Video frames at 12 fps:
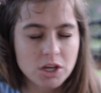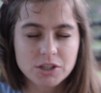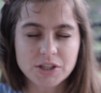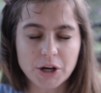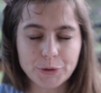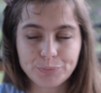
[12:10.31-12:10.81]

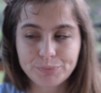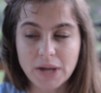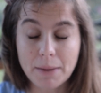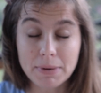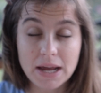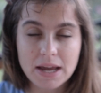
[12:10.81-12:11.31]
So
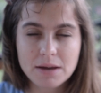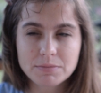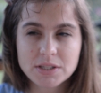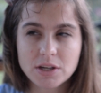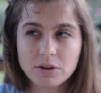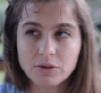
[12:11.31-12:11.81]
yeah, but I am
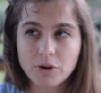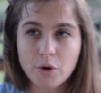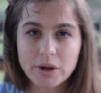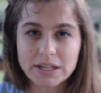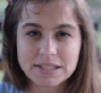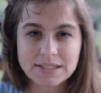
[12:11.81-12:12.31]
still
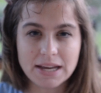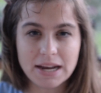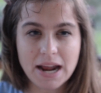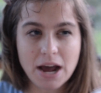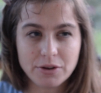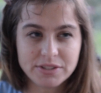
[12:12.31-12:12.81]
going to
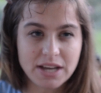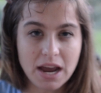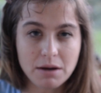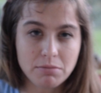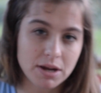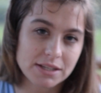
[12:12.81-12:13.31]
sit
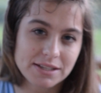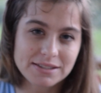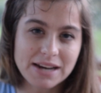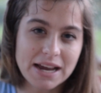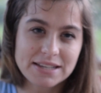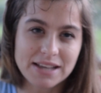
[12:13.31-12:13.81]
outside because
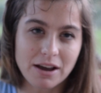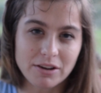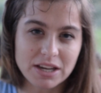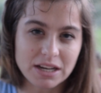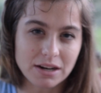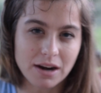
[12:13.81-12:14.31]
it's nice out
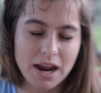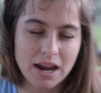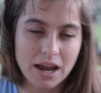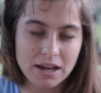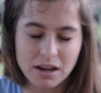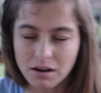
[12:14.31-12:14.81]
here
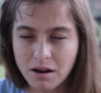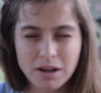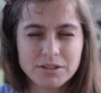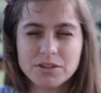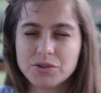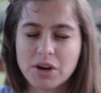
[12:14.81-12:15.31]
and I can
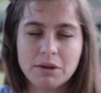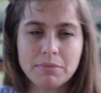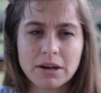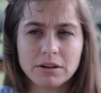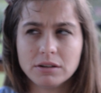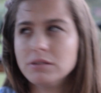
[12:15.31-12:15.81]
concentrate
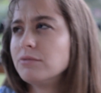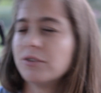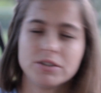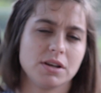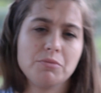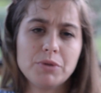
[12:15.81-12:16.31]
better
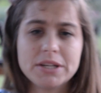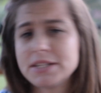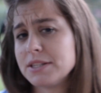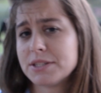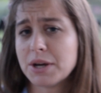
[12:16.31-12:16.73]
for some reason.